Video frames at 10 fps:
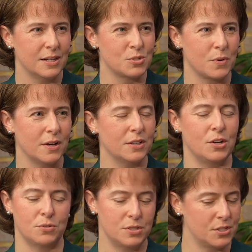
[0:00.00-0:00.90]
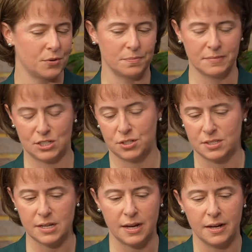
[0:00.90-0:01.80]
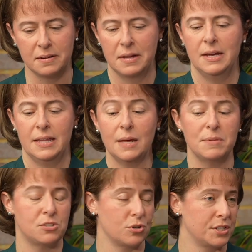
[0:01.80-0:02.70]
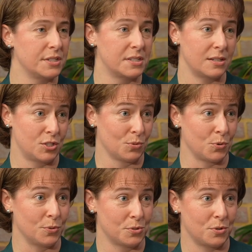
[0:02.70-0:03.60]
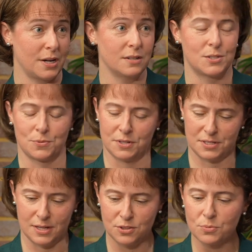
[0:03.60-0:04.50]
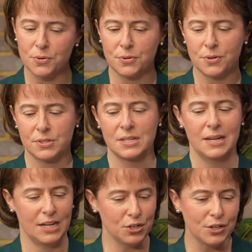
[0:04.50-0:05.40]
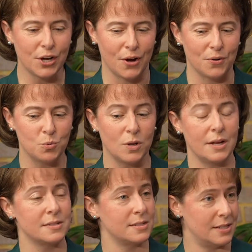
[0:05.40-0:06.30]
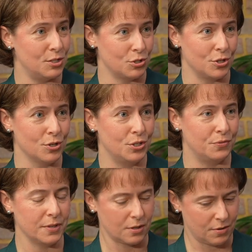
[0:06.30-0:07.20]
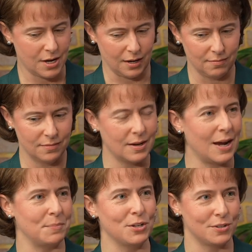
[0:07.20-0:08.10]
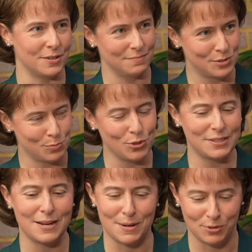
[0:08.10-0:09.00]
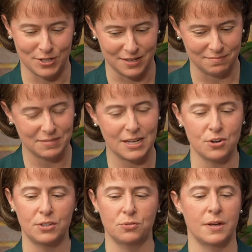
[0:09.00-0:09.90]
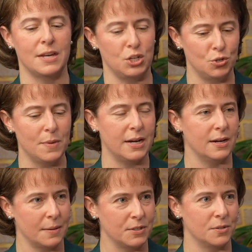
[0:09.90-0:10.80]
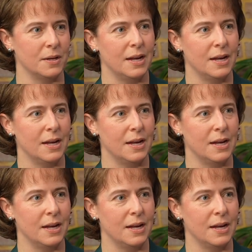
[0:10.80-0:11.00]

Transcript: as well, so let's just say administration sets the rules, right? So we're going to set the rules. Here you go. Well, as a teacher, you feel like, okay, I'm here to support that. I'm going to carry through on that. You made it. I'm going to do it.